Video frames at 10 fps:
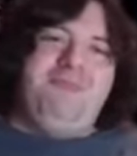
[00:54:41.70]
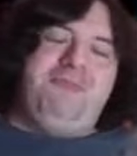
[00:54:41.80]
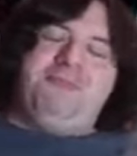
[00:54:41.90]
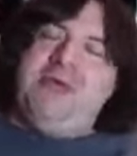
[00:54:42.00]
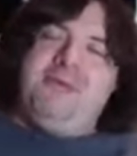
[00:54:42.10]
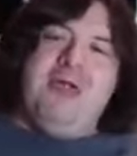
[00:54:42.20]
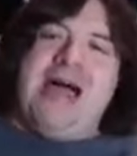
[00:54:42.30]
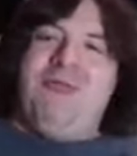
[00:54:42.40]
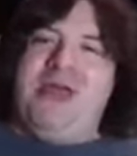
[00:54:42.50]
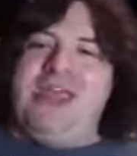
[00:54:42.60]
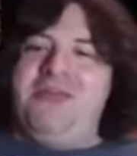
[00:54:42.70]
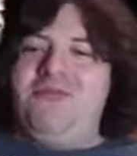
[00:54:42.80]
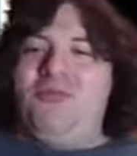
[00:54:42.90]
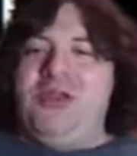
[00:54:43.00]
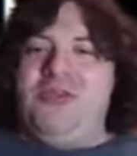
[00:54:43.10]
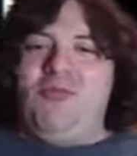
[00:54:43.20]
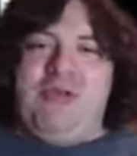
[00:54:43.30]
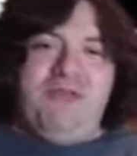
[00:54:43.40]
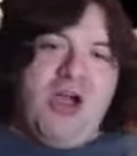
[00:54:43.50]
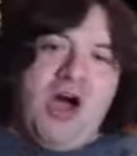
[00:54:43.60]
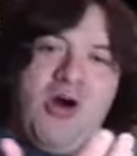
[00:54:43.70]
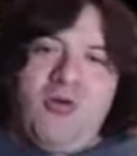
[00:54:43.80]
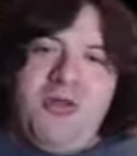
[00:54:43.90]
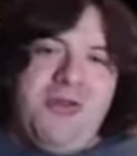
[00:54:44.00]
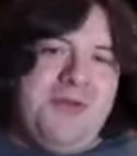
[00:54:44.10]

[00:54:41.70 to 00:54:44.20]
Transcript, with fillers: people that we we we've known